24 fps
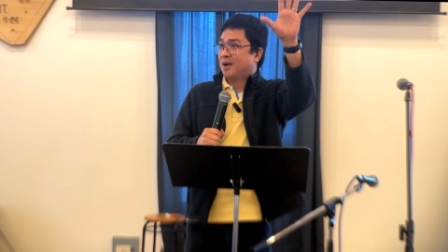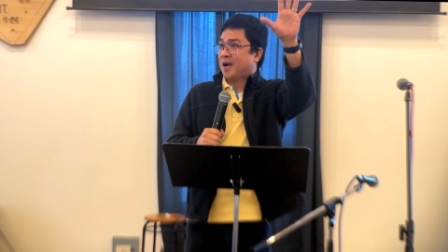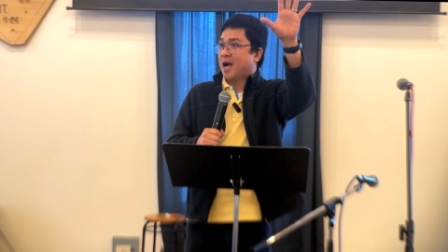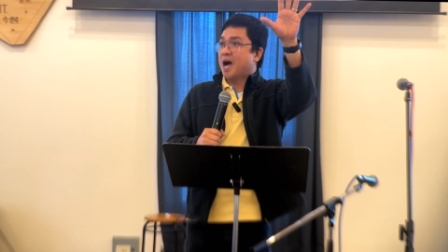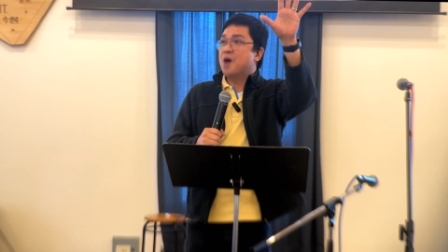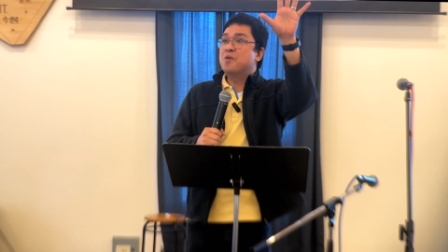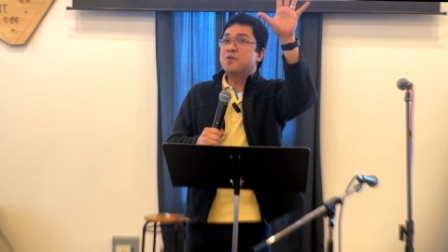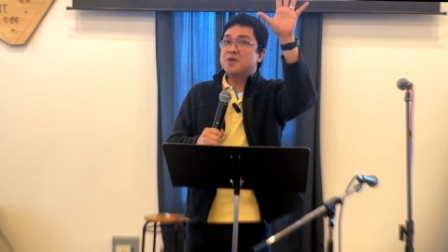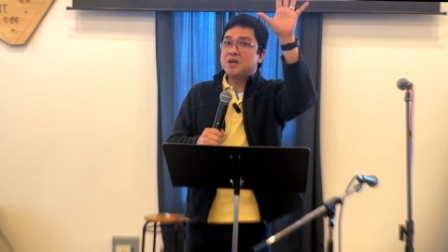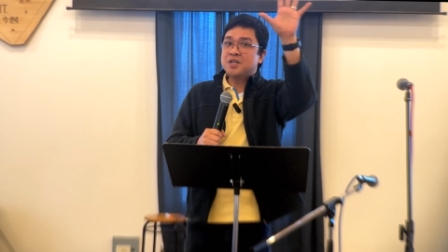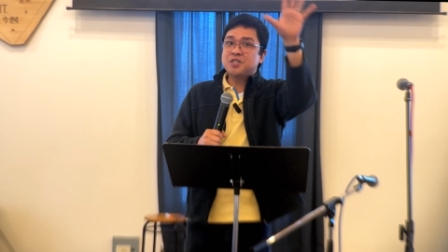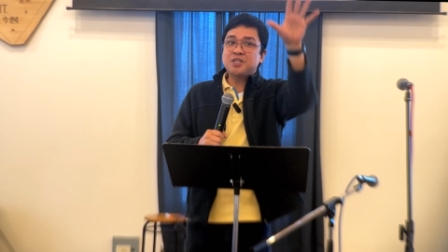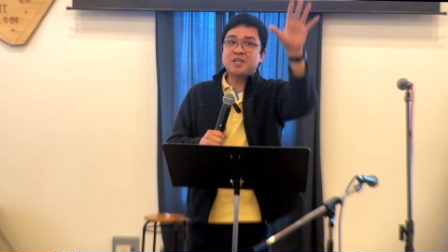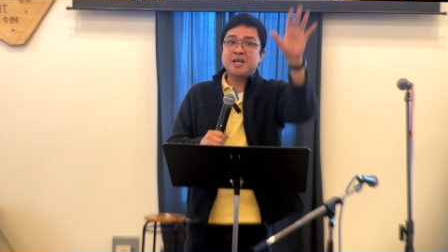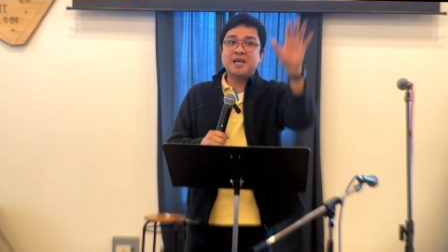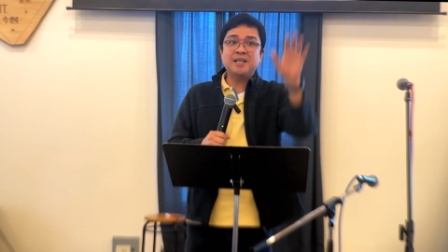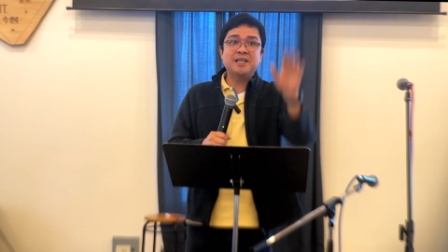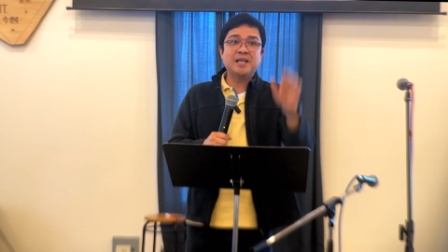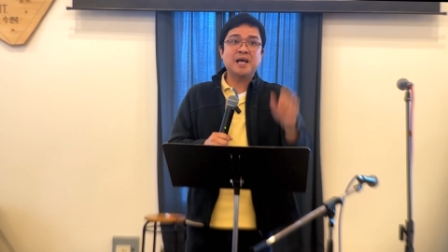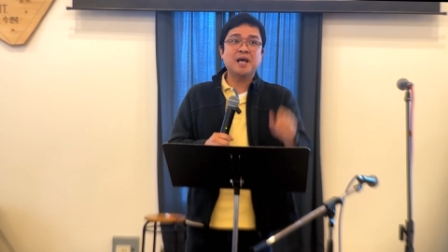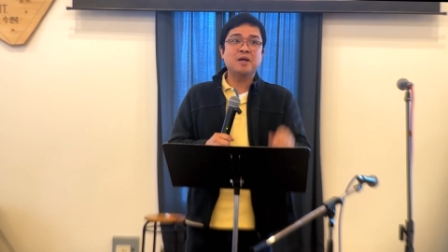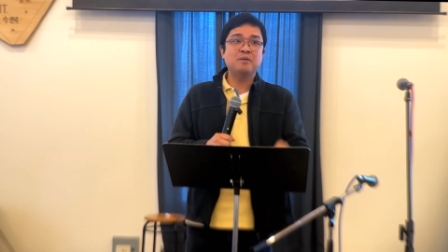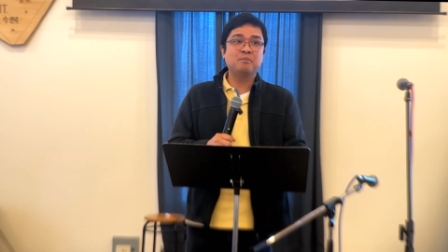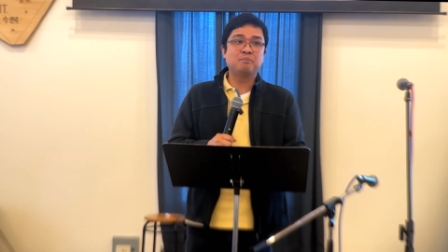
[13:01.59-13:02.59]
I want to see a
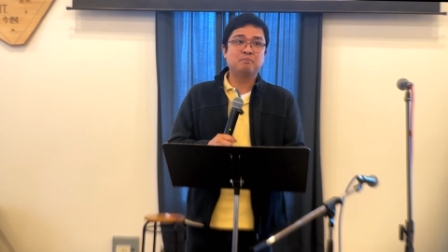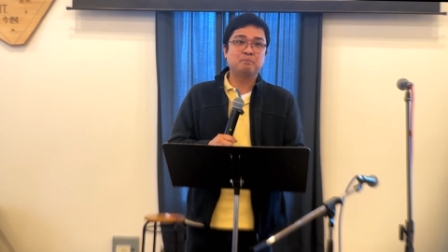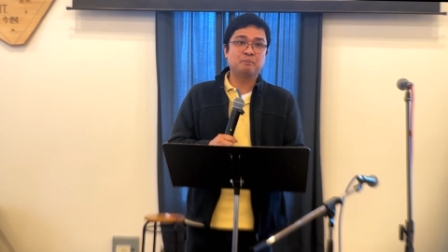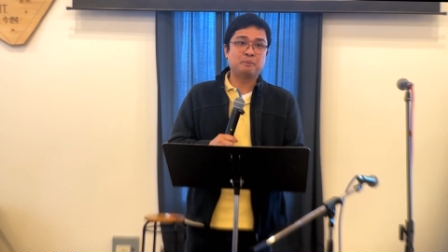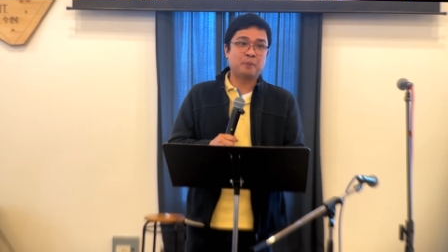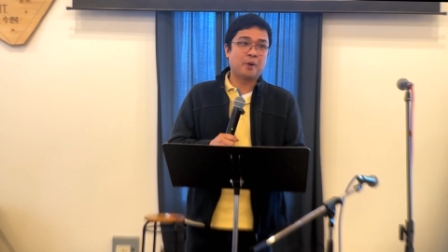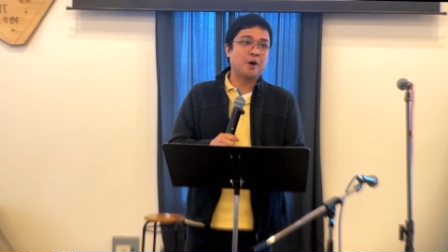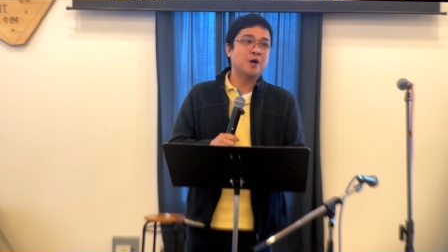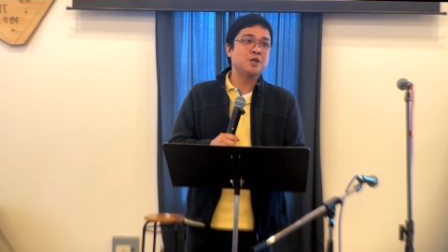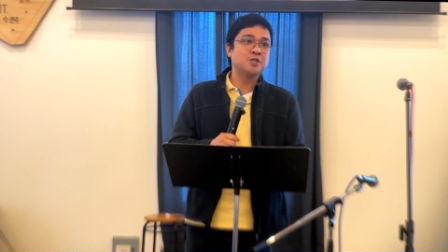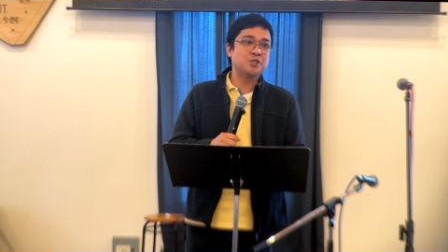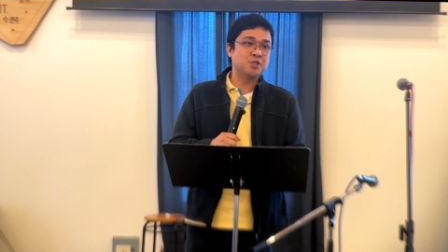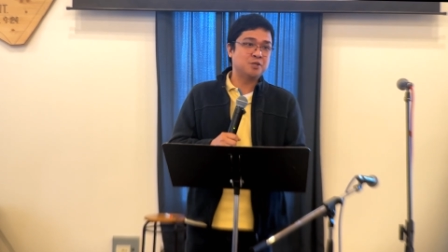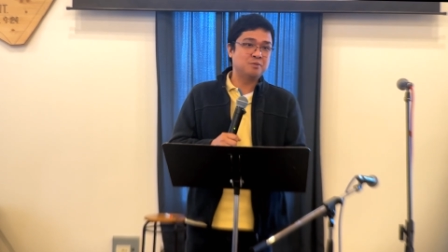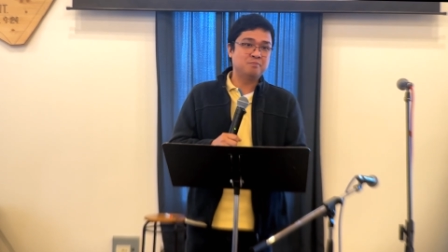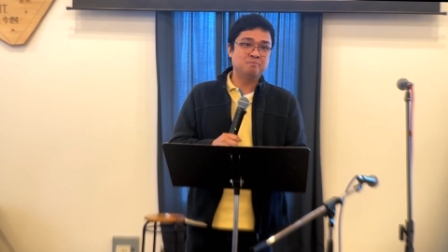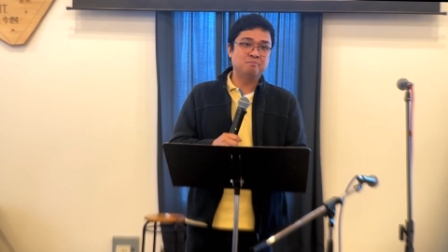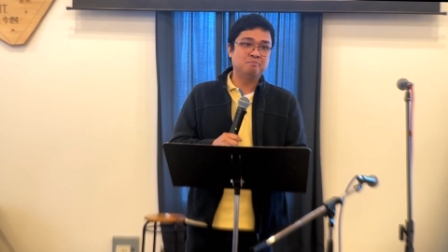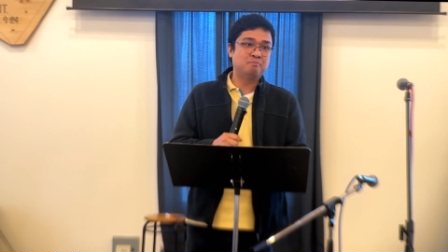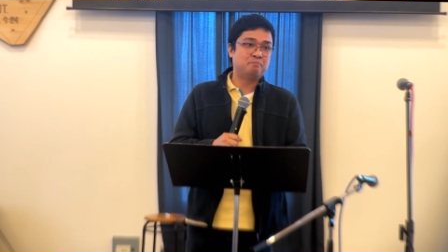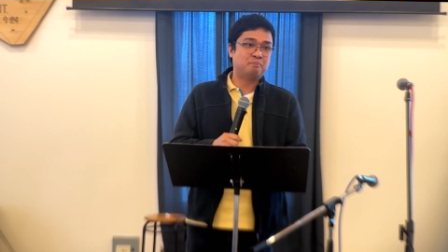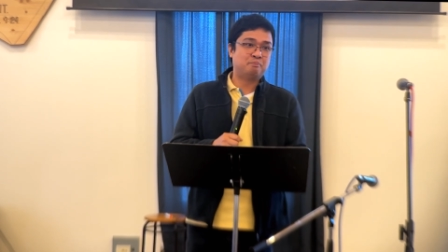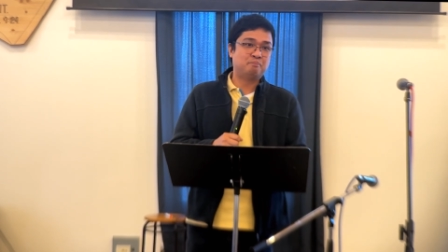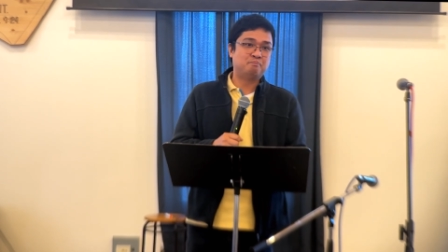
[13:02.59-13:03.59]
dead
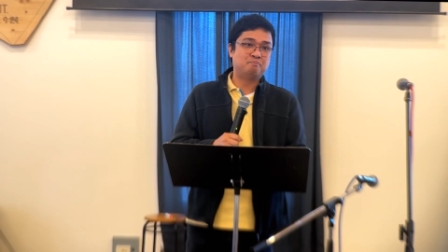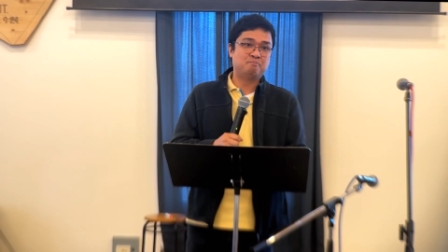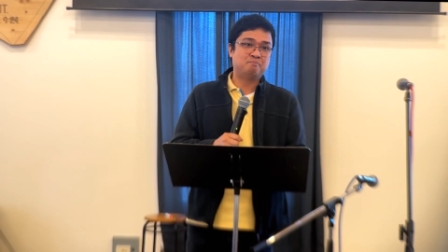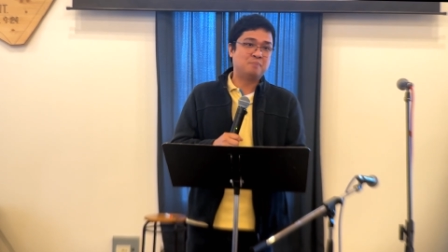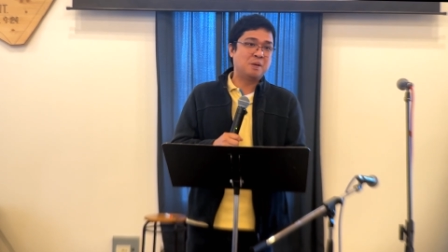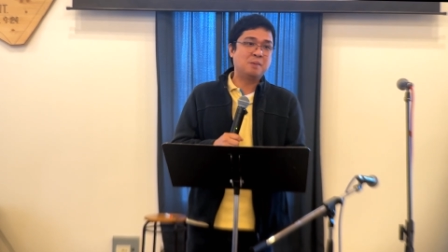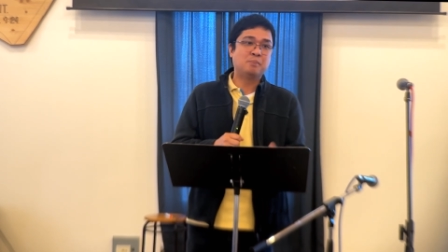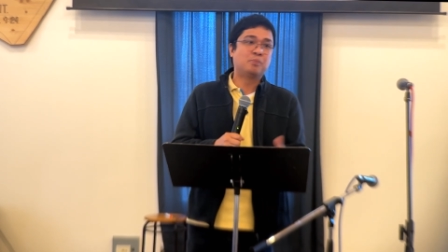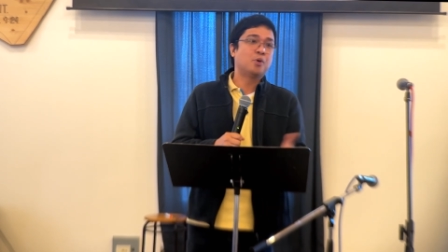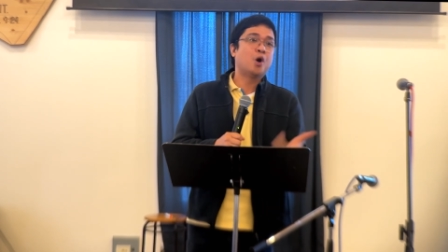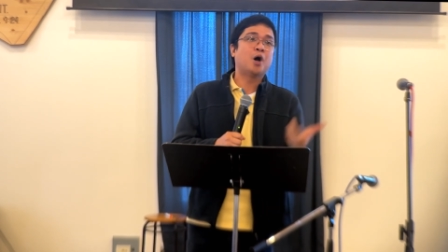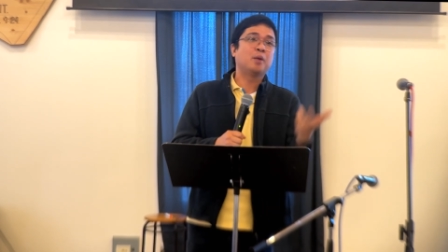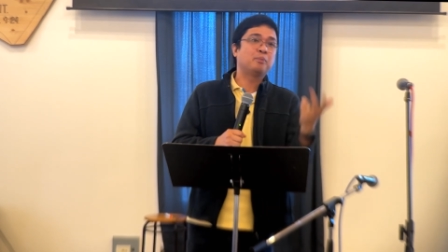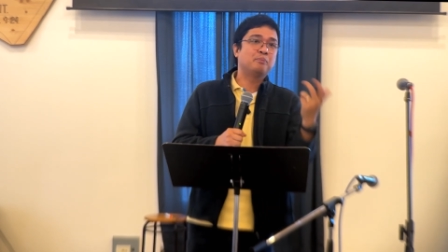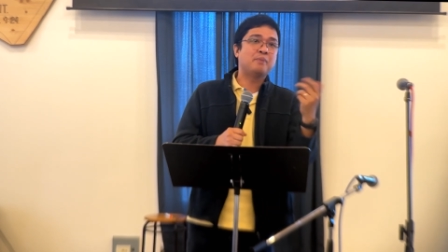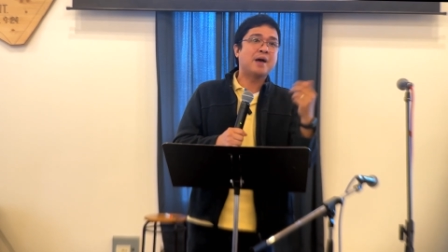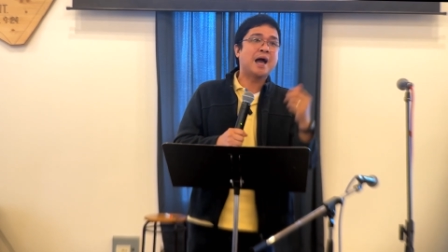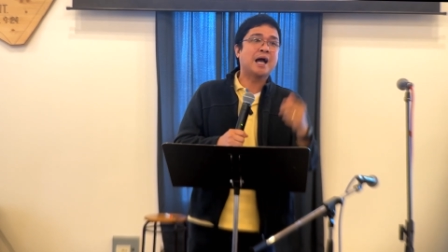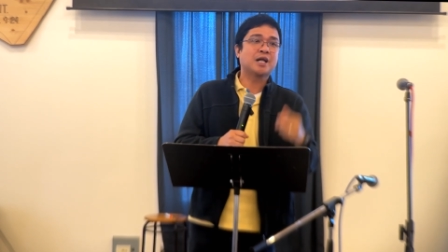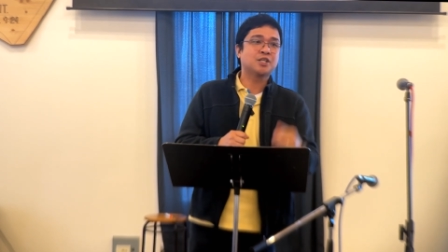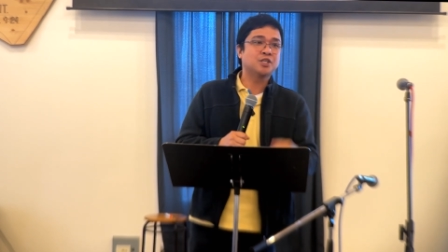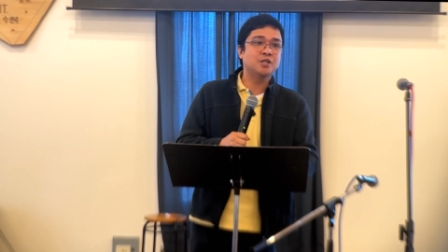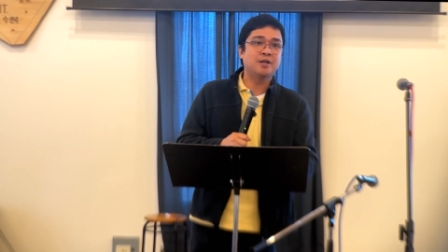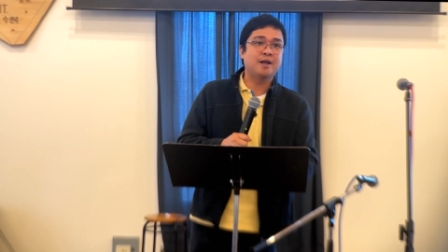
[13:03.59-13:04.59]
person be brought
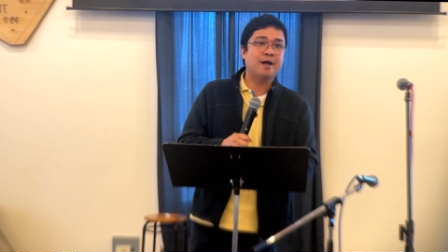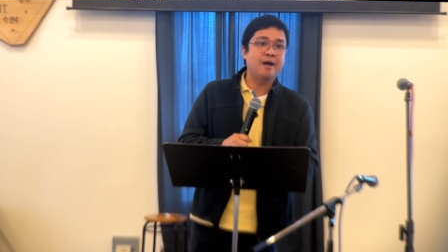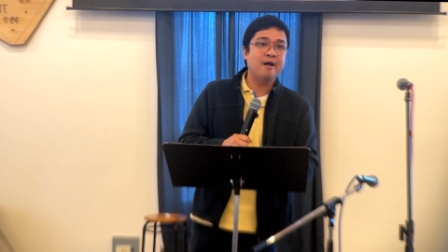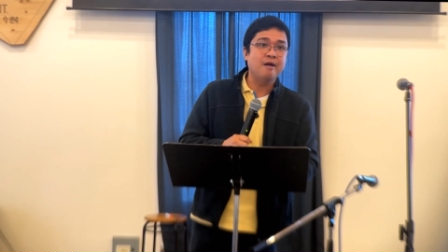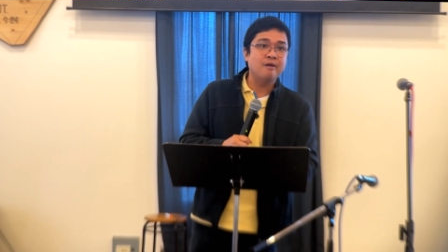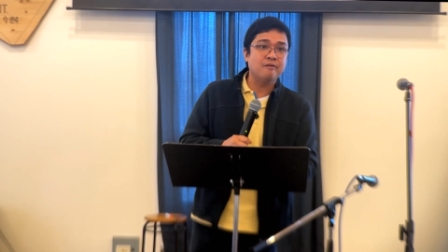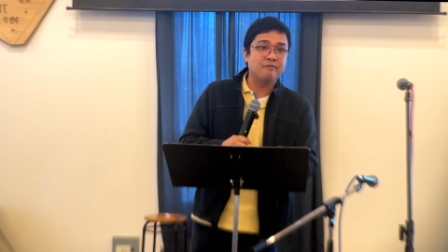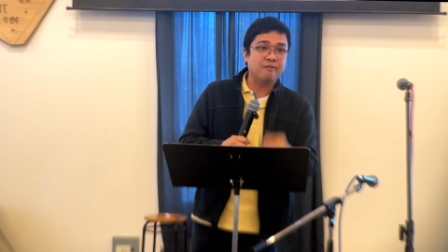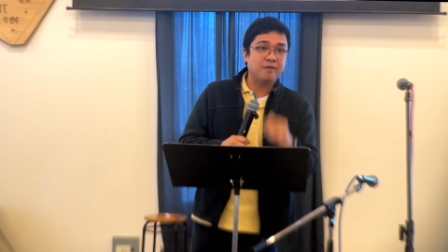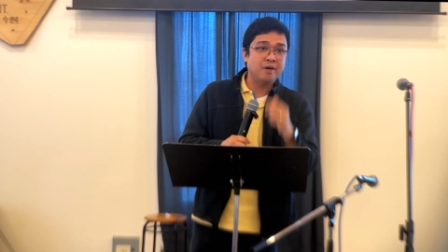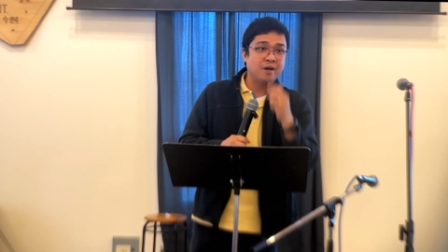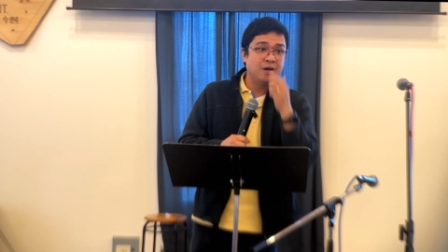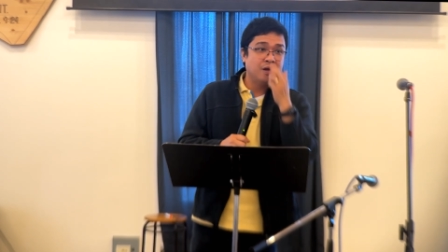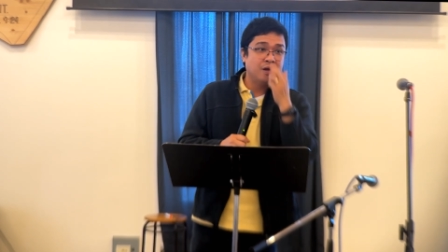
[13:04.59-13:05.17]
back to life.